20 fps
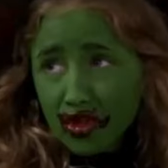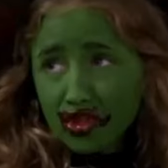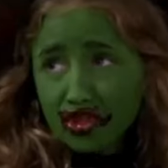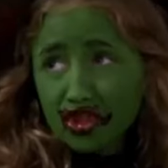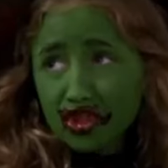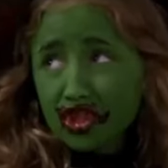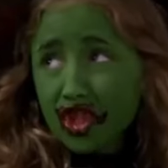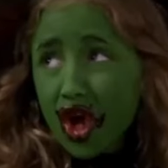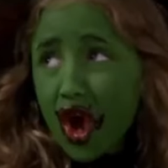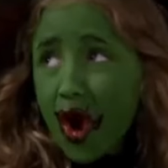
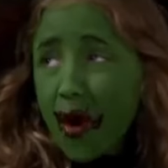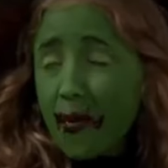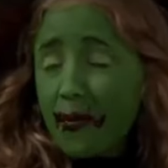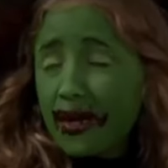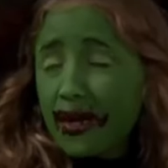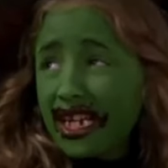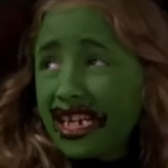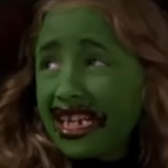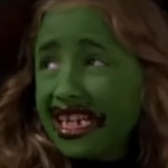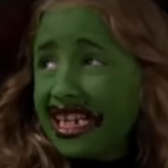
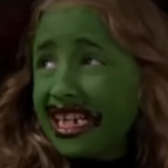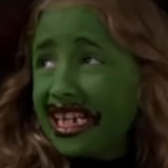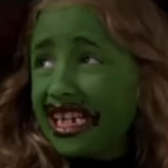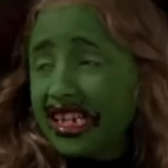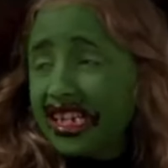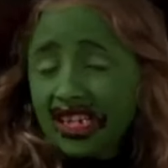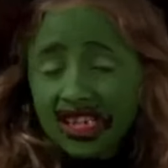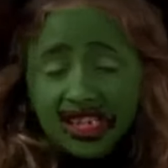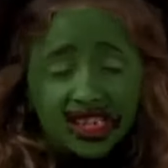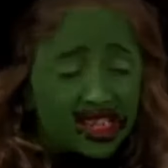Toby,
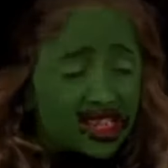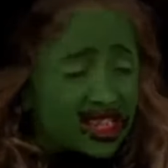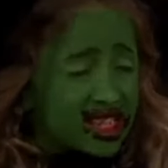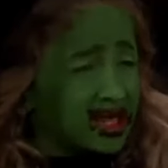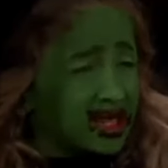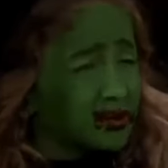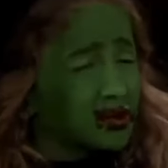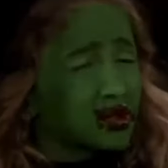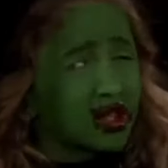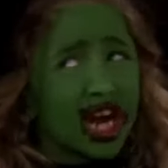
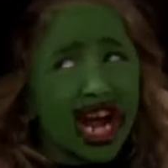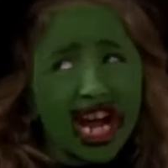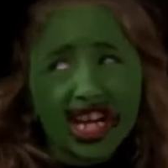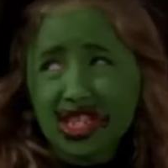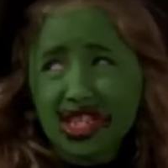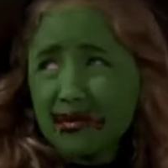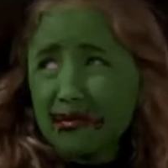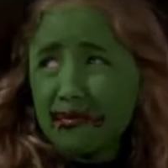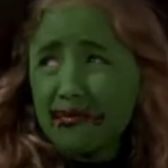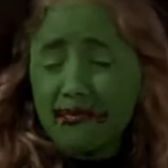I'm
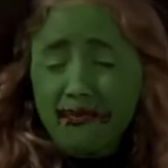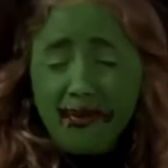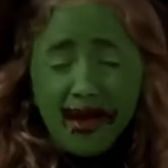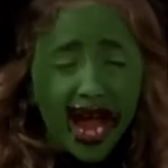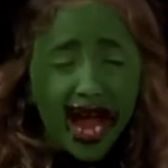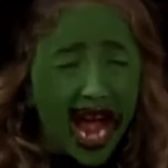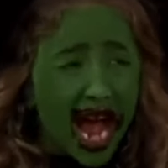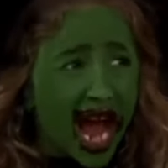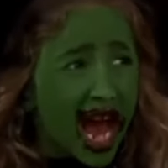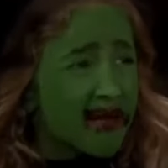crashing
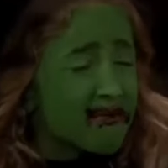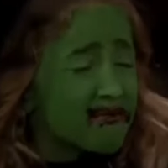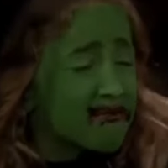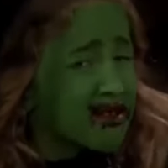bad,